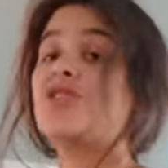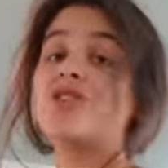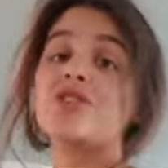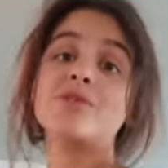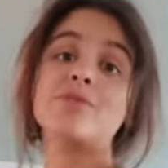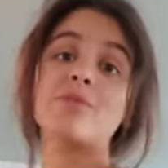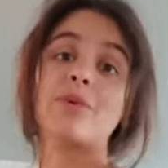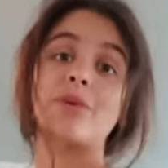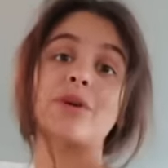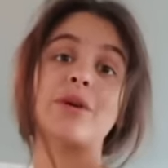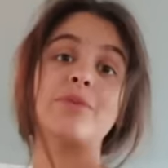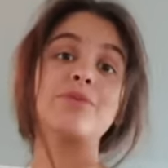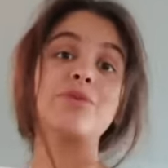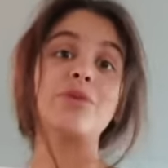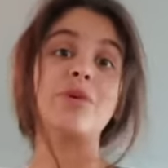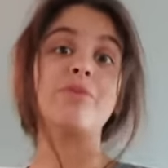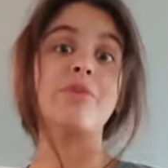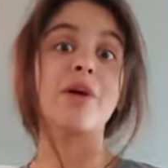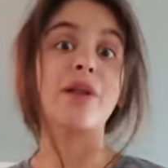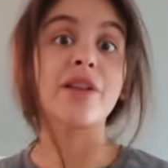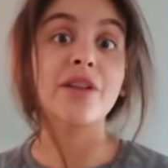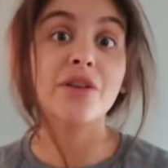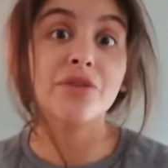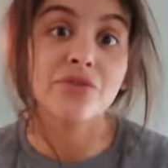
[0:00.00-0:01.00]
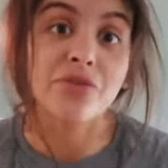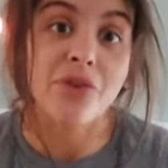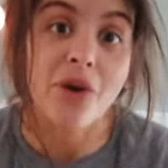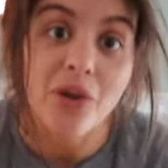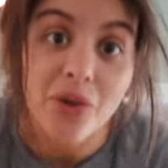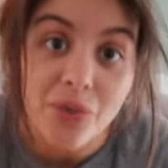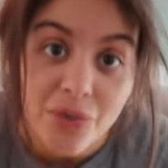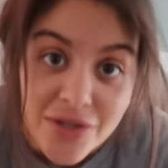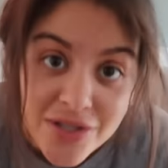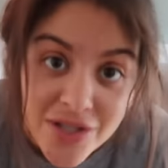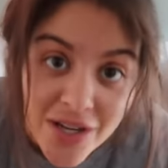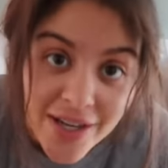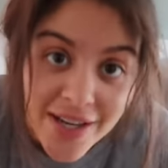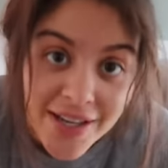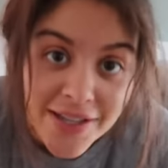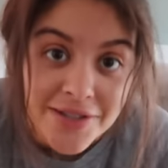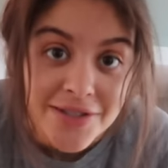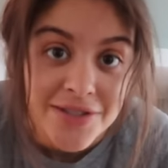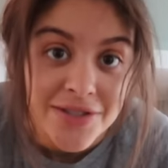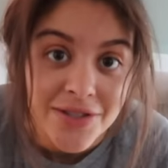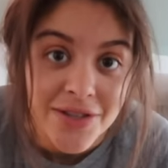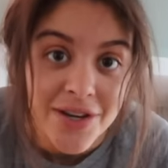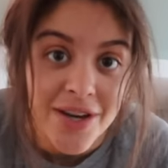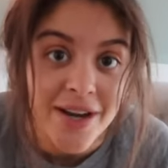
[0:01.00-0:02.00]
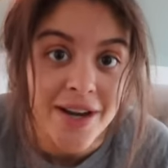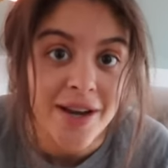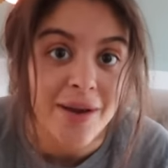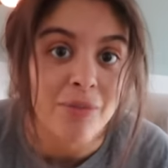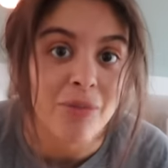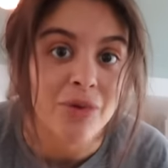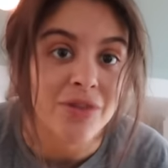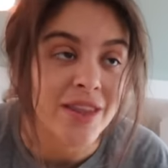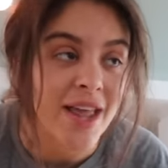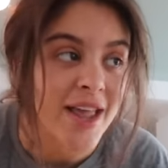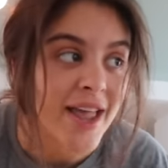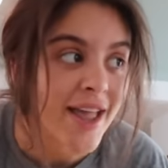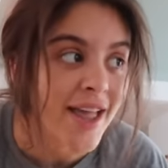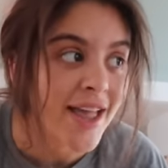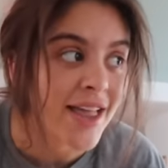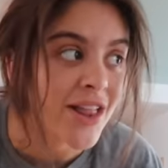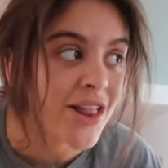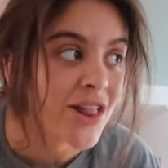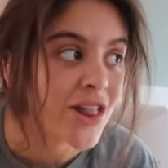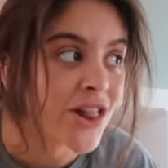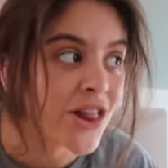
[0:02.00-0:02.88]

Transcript: just woke up to a million followers on Instagram. What the hell? I